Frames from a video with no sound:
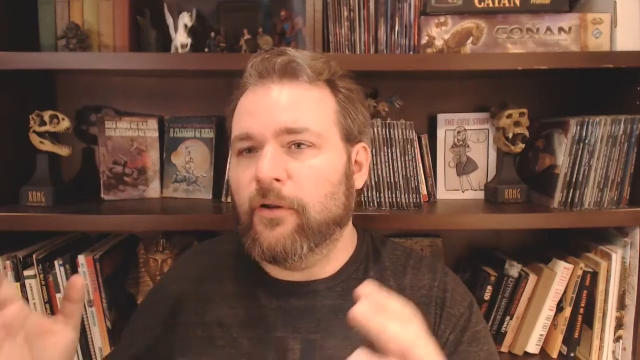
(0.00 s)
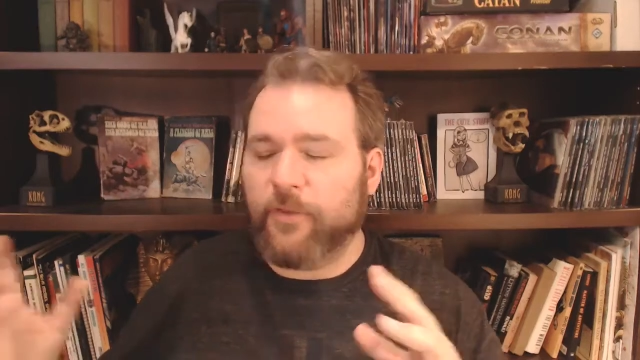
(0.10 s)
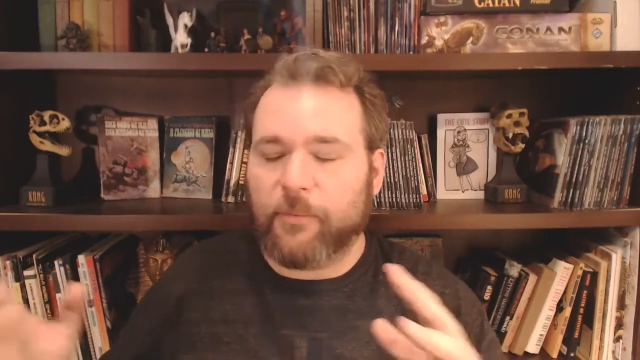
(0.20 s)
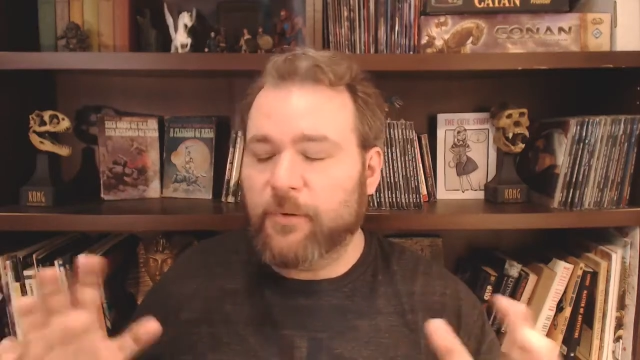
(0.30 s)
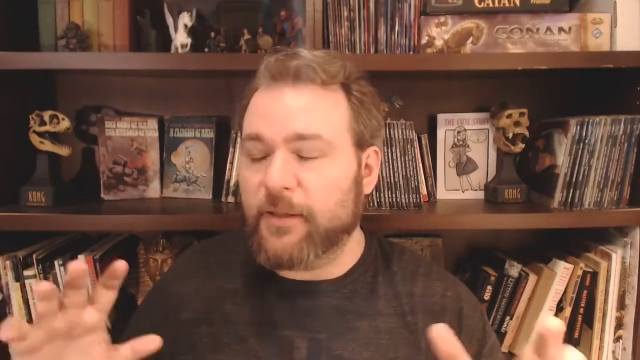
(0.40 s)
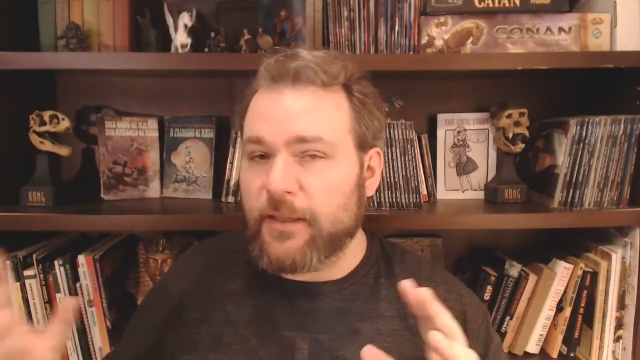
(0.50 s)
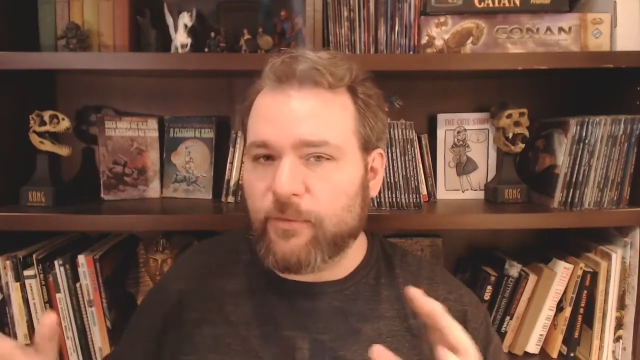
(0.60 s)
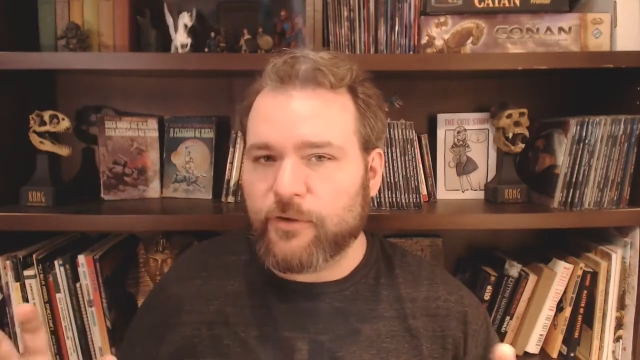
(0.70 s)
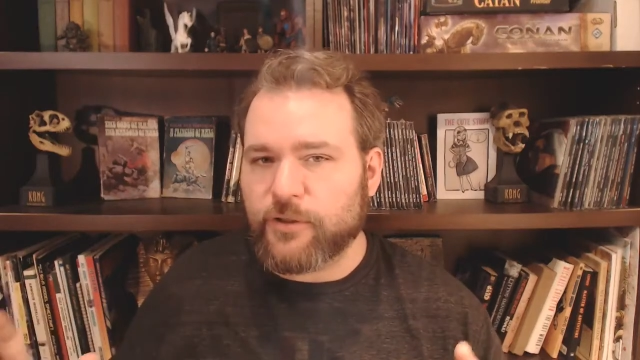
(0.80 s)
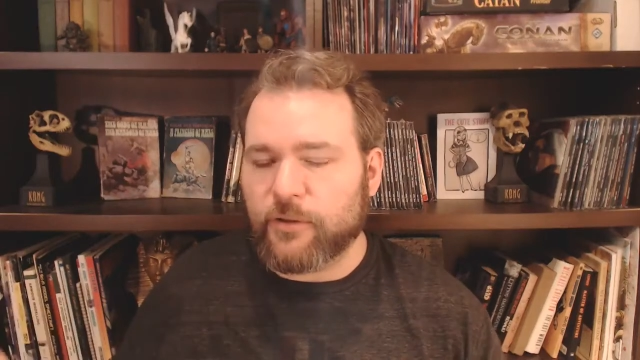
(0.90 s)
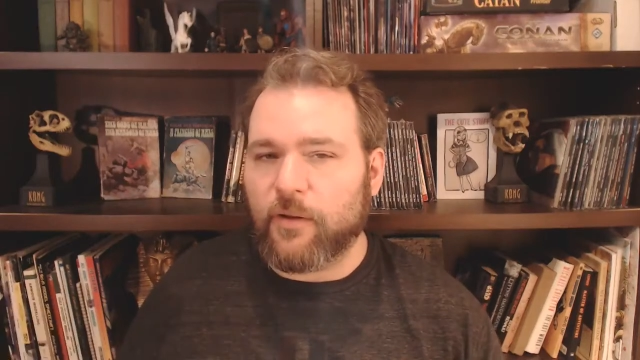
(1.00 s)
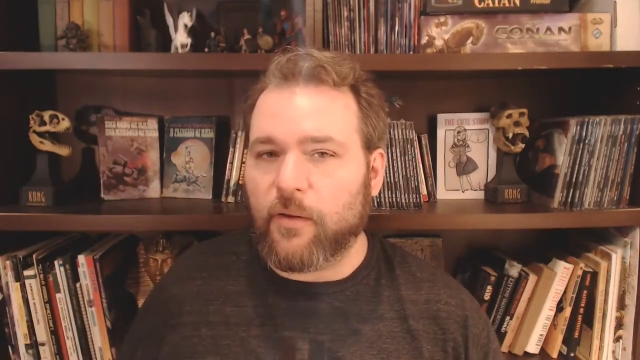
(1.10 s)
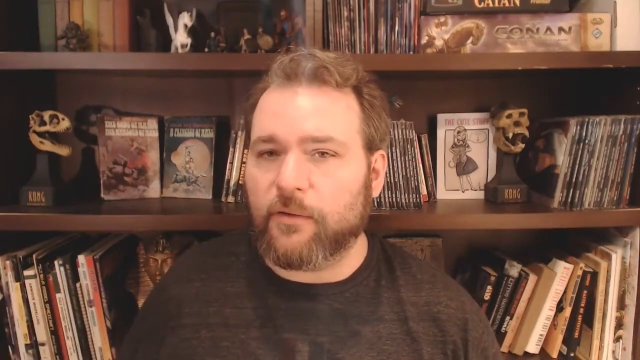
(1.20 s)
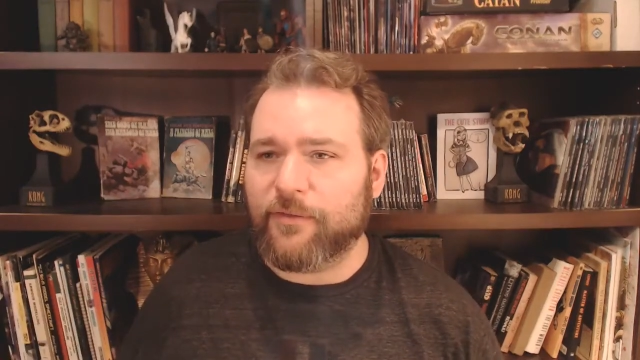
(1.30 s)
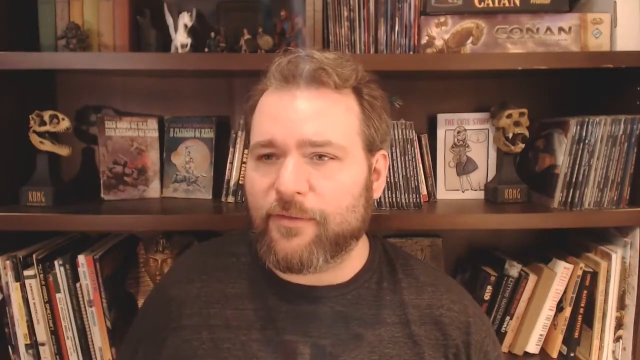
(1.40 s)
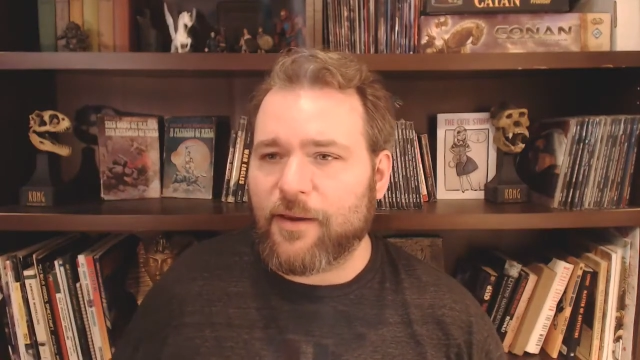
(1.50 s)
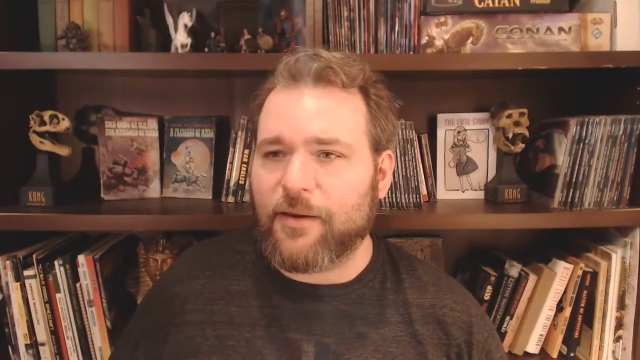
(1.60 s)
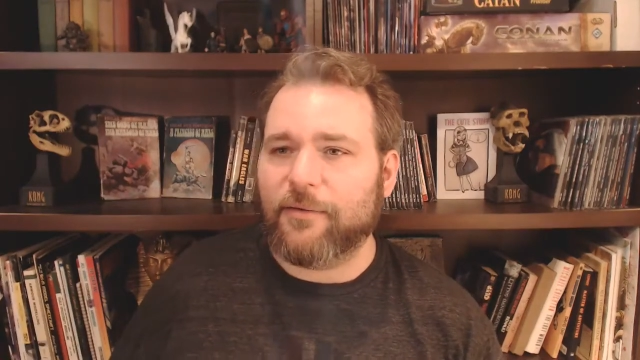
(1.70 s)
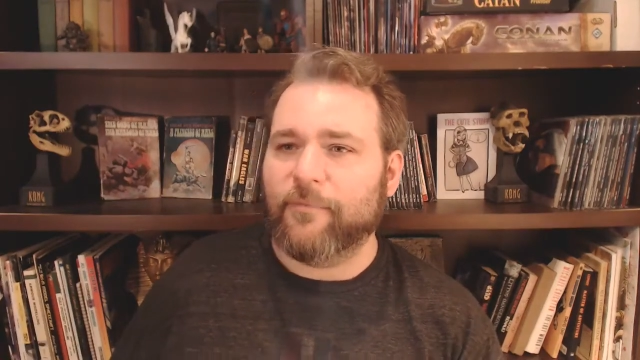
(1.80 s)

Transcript: with a completely original hull design.